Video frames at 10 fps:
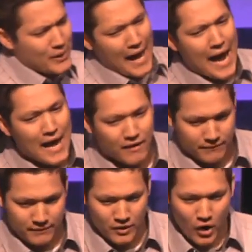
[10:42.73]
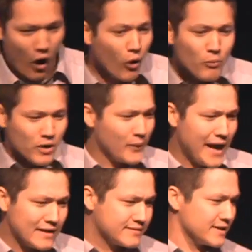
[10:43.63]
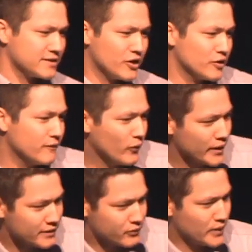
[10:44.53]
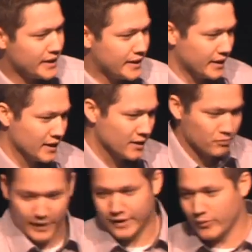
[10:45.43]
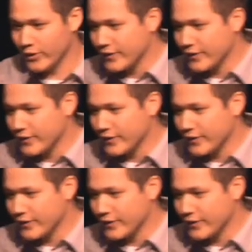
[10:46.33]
we have? Homer, we had 643. Plato, we